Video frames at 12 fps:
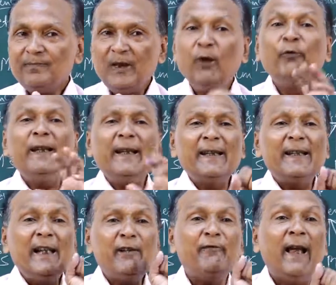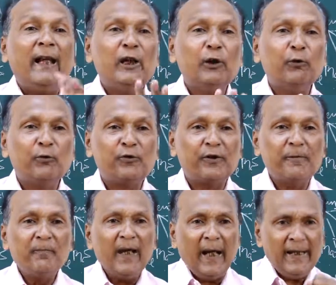we create values,
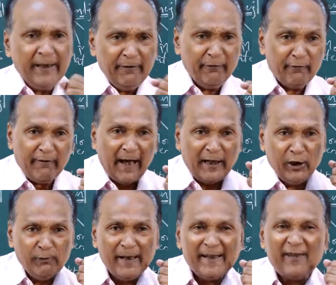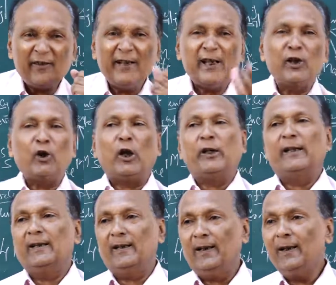and if a value addition is not
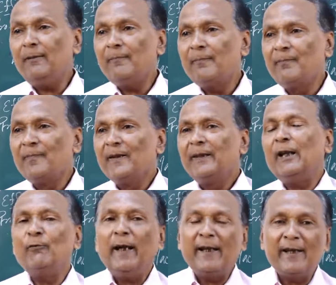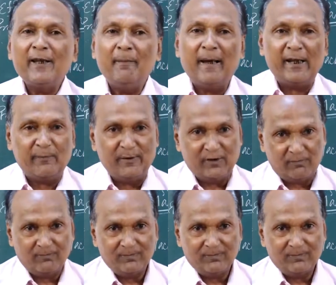there, then where is the management?